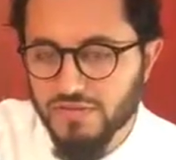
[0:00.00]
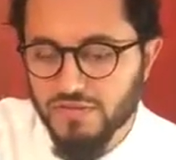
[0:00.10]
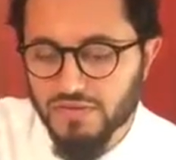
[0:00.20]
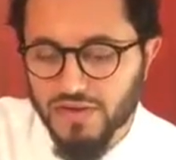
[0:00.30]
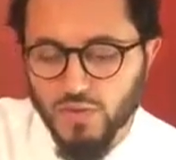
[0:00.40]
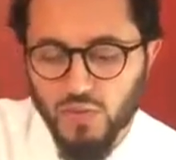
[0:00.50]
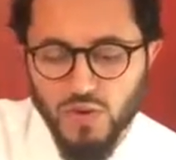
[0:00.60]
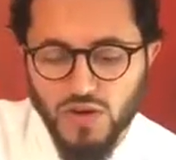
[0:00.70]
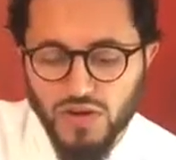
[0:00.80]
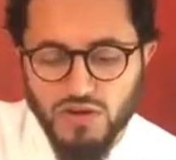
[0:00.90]
Now we
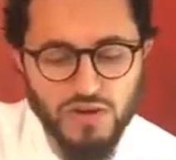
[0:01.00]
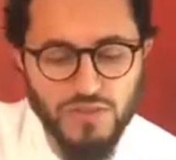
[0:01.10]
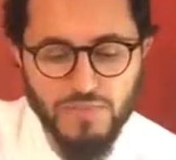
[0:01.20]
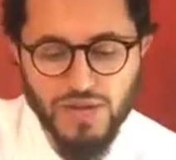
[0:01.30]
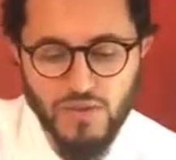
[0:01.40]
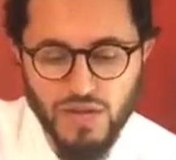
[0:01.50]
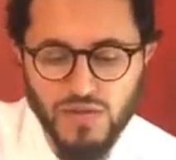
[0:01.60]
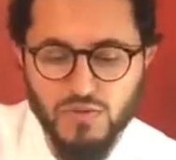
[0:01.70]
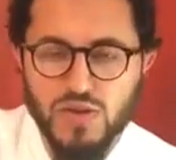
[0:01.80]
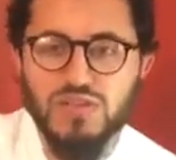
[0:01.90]
want to call him
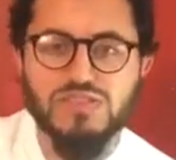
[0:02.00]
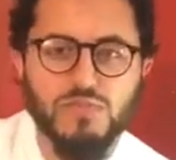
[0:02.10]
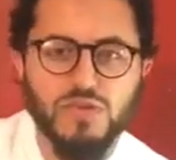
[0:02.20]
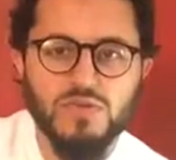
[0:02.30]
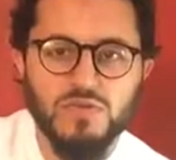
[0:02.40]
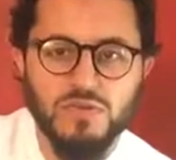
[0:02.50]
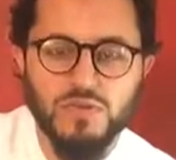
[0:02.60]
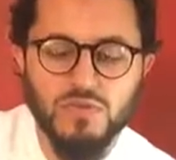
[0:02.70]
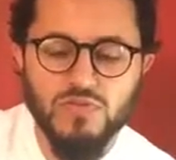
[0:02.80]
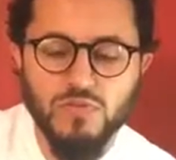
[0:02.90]
al-waladu al-jamilu, the
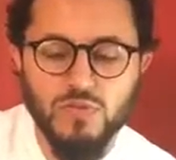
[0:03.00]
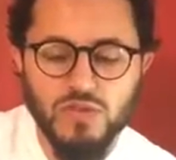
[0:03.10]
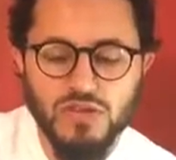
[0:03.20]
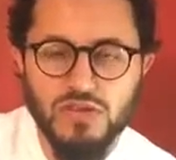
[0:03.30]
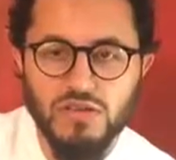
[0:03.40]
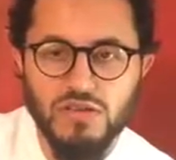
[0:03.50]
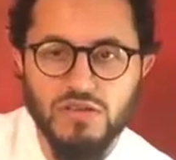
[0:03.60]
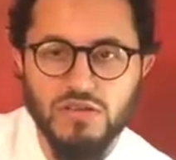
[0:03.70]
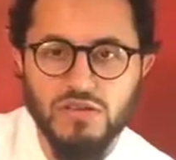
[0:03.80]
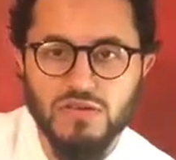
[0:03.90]
beautiful boy,
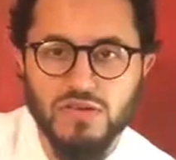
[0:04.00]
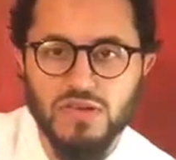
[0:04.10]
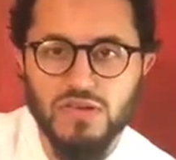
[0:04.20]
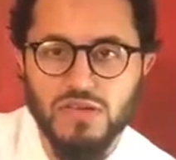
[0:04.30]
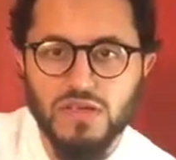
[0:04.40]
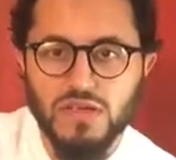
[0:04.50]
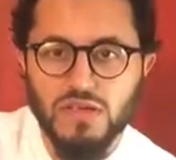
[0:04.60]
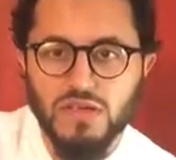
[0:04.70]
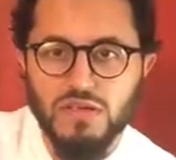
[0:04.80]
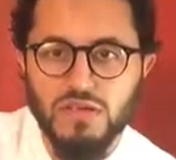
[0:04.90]
okay?
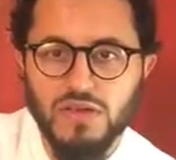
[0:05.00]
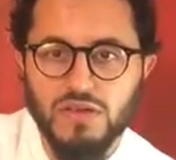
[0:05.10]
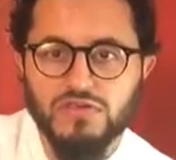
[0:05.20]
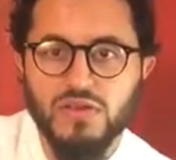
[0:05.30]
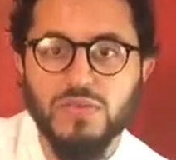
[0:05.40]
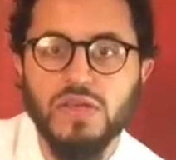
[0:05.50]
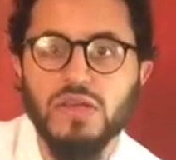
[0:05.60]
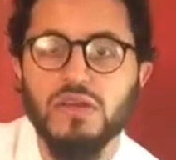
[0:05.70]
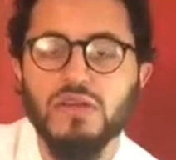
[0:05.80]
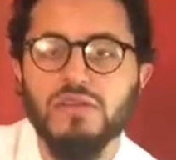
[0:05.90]
And
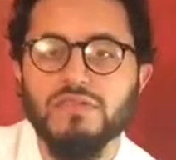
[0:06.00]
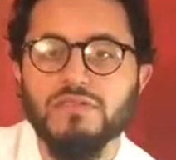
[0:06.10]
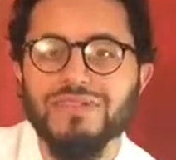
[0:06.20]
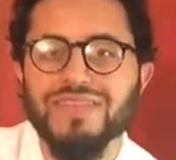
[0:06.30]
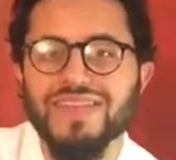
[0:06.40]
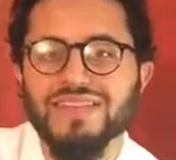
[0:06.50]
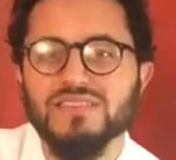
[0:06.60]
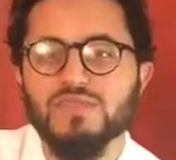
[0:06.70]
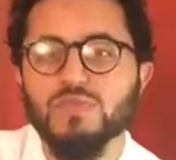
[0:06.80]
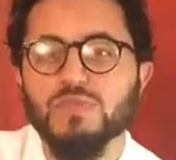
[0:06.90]
jamil
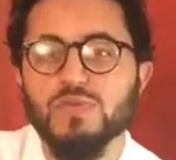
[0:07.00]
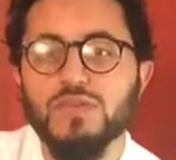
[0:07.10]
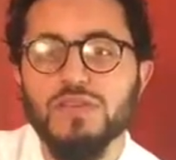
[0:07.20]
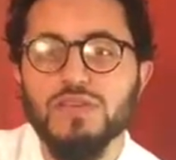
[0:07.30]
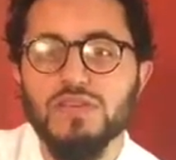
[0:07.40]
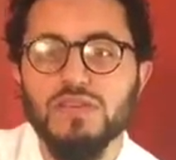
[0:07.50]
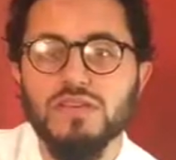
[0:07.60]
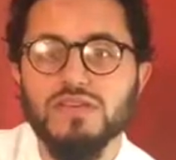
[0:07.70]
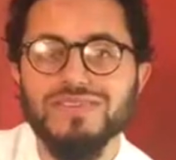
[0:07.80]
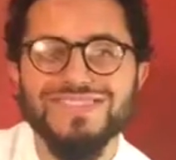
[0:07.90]
relates to beauty
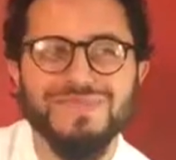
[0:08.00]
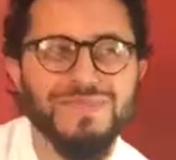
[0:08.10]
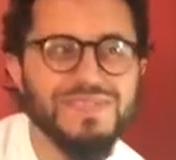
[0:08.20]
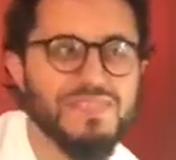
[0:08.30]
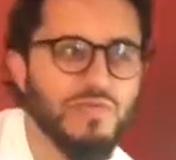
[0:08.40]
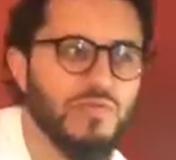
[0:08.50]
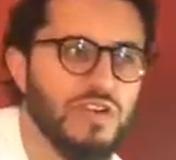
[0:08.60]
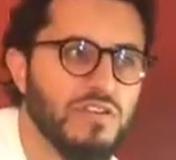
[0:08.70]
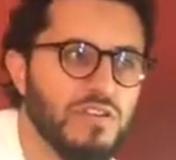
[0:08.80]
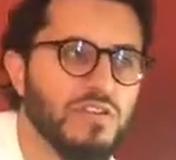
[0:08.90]

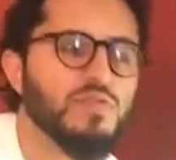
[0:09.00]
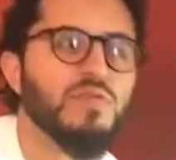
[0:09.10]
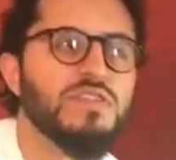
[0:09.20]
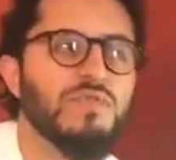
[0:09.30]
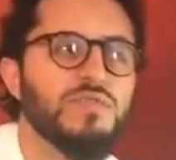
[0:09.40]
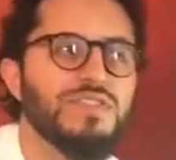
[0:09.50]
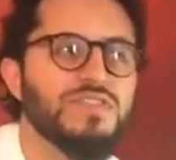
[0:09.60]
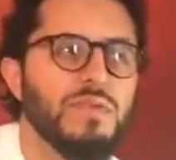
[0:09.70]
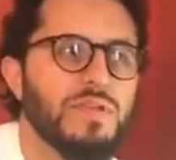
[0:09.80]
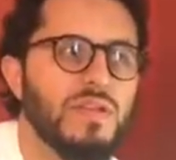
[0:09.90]
specifically. What's the
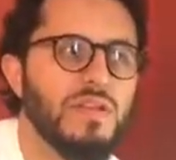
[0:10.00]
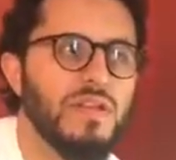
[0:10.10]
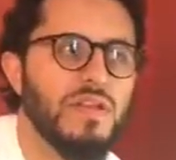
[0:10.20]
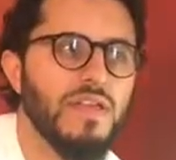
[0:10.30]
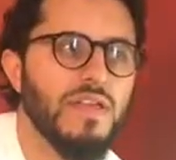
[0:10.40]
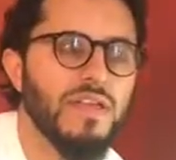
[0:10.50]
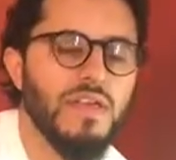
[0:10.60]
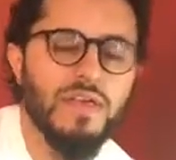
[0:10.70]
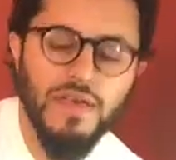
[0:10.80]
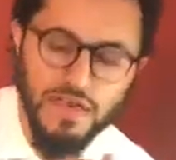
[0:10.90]
difference between jamil
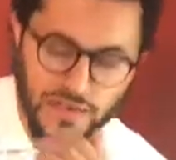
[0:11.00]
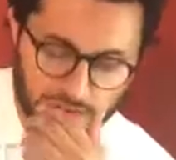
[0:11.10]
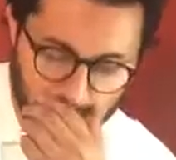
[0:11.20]
and